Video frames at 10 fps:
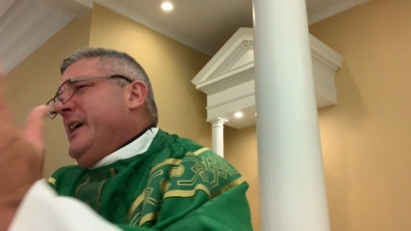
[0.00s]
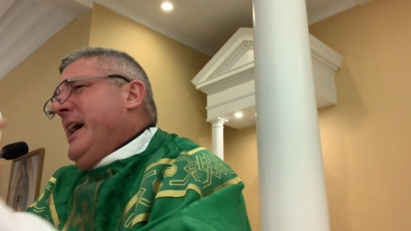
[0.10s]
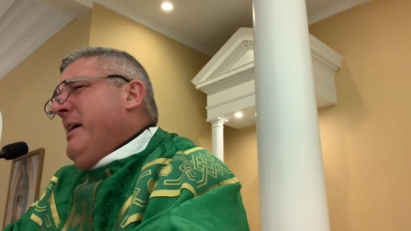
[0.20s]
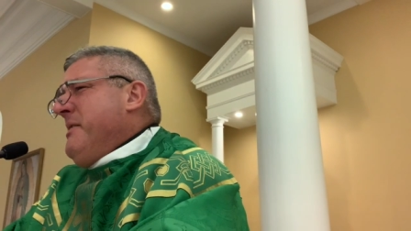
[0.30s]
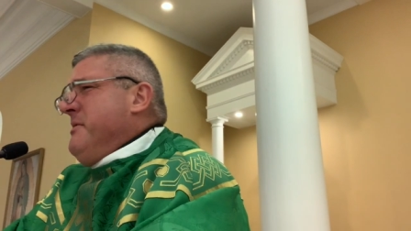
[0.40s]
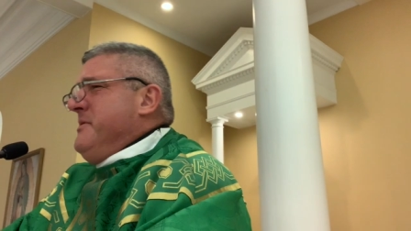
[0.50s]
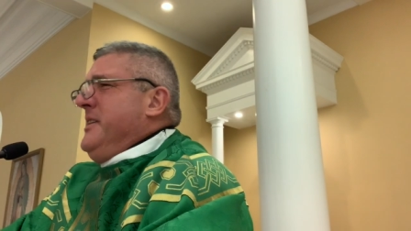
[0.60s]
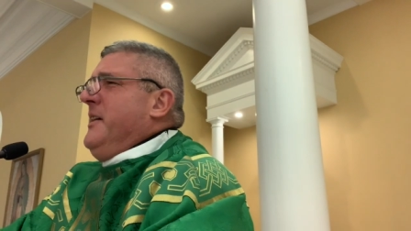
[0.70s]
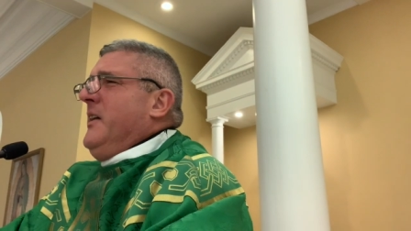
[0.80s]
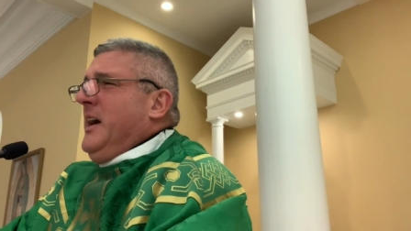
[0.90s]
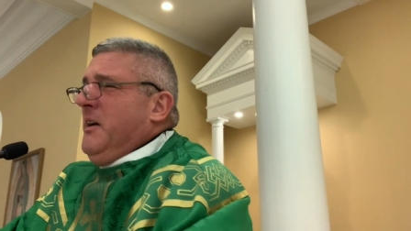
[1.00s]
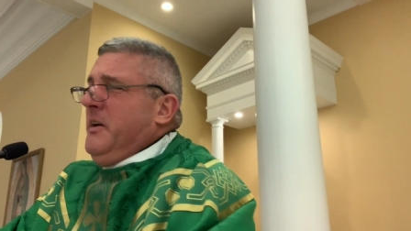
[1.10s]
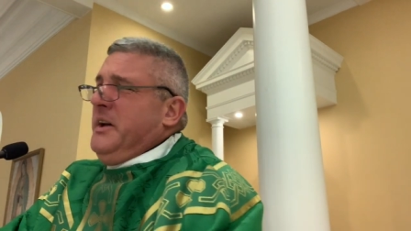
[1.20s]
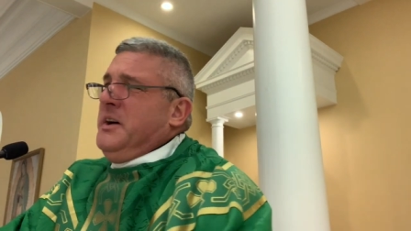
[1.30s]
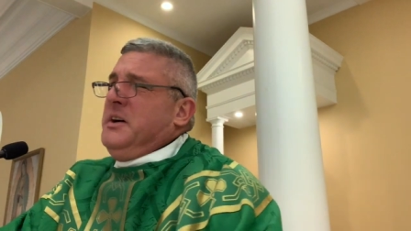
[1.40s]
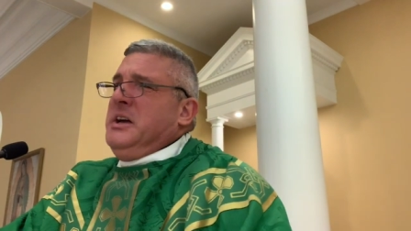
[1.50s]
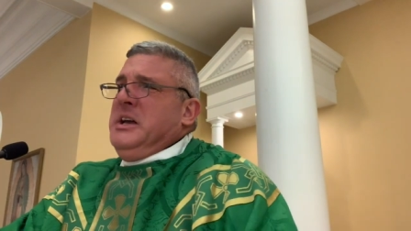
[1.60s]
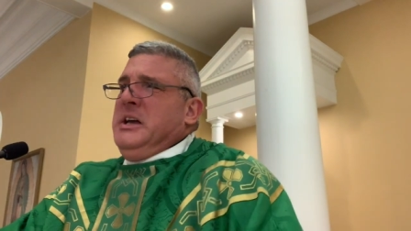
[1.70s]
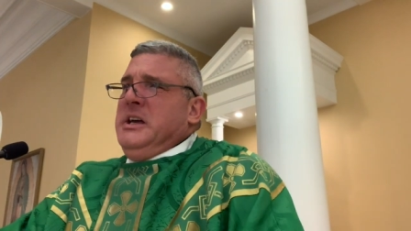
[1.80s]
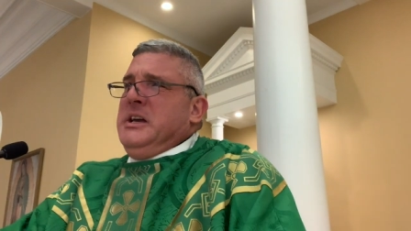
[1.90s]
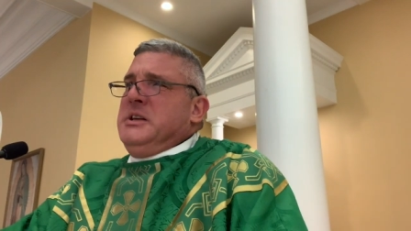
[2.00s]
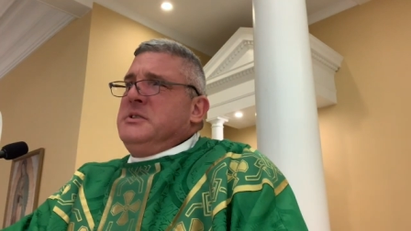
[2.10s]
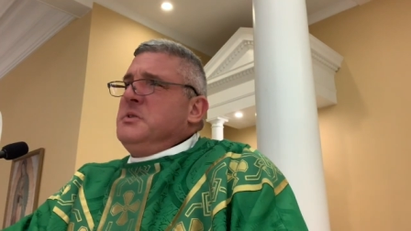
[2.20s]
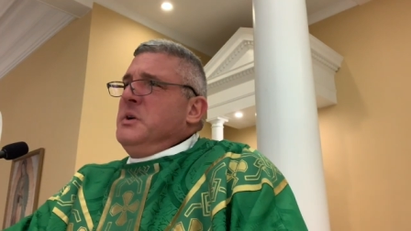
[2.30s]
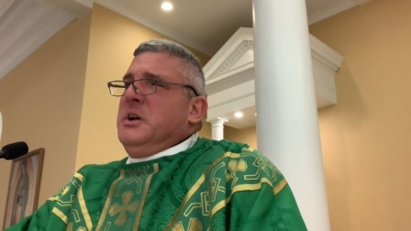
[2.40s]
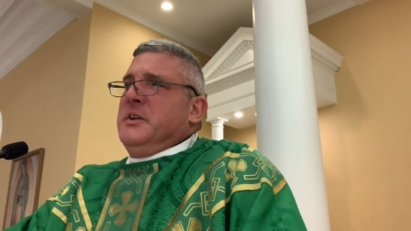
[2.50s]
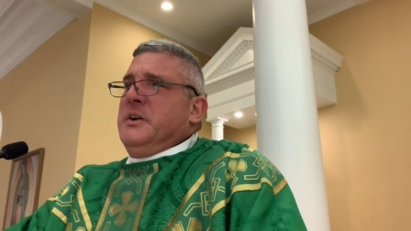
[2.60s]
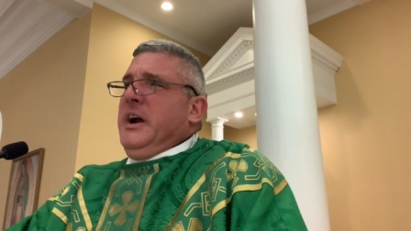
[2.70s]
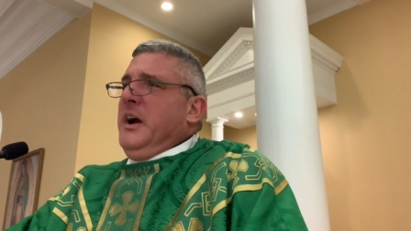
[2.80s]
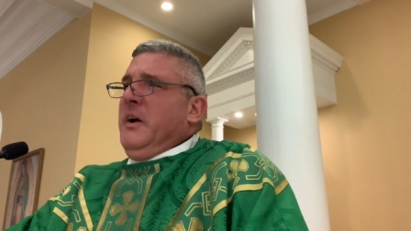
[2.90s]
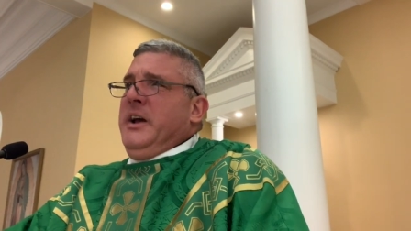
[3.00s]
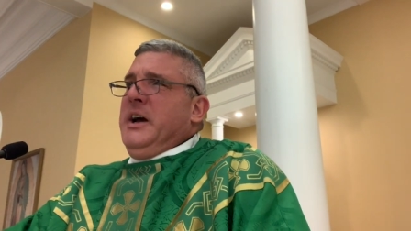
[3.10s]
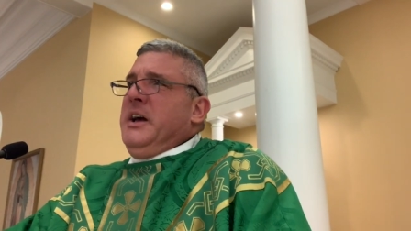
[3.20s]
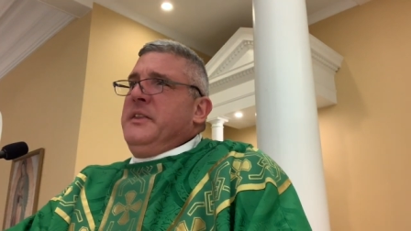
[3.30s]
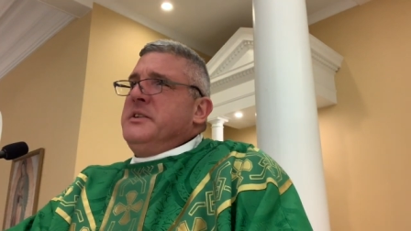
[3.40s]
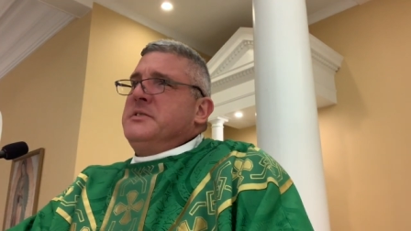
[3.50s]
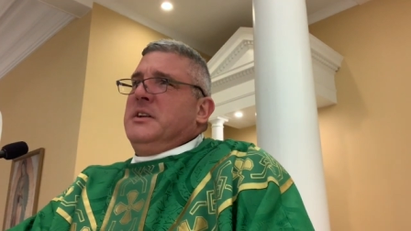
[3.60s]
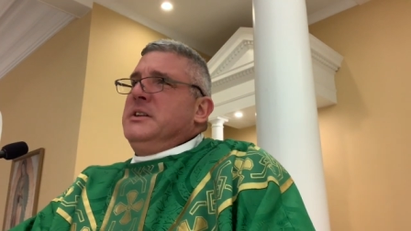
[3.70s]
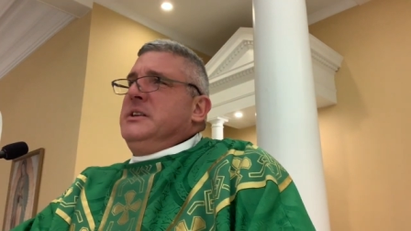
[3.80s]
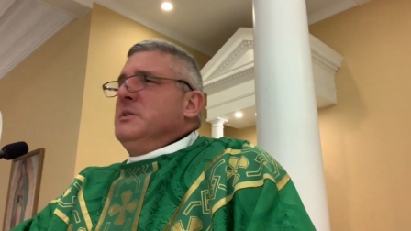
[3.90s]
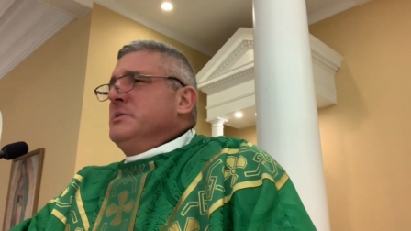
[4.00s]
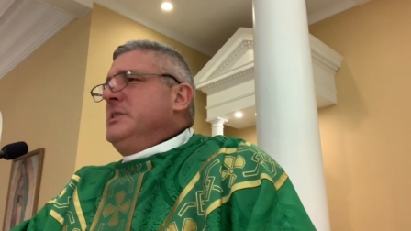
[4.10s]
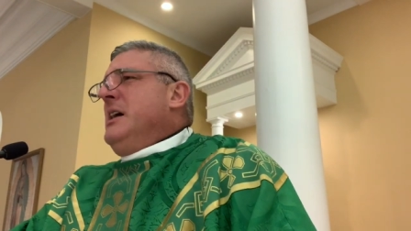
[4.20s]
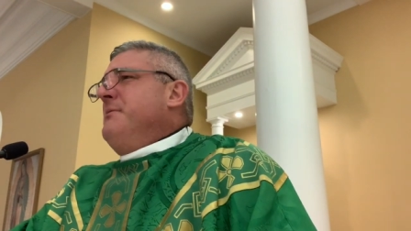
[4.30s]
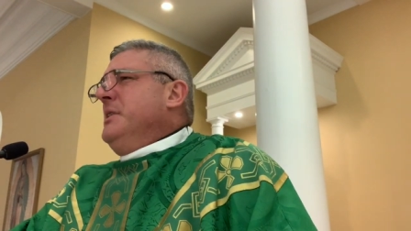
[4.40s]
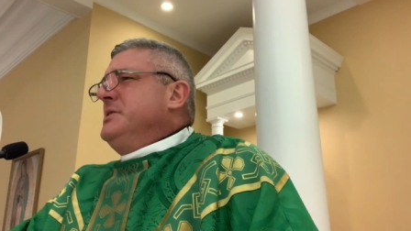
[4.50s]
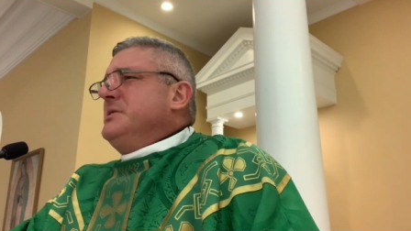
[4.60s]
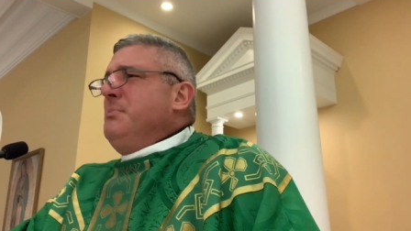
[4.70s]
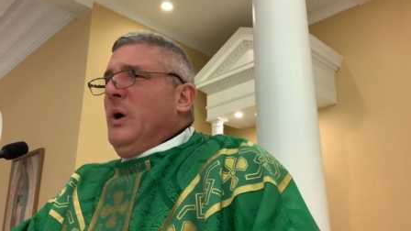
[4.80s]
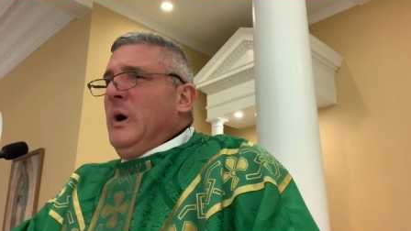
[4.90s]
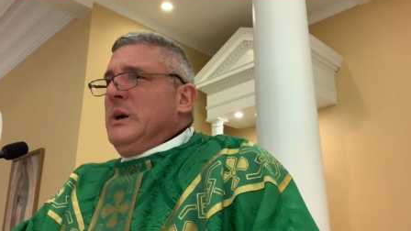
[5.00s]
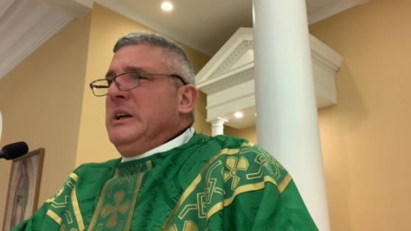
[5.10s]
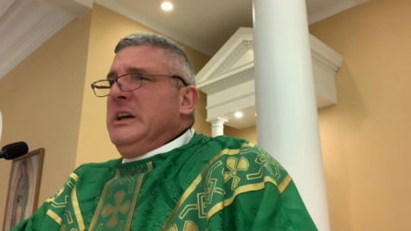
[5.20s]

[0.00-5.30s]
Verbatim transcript: out of their area into another area and they suddenly don't sound very smart.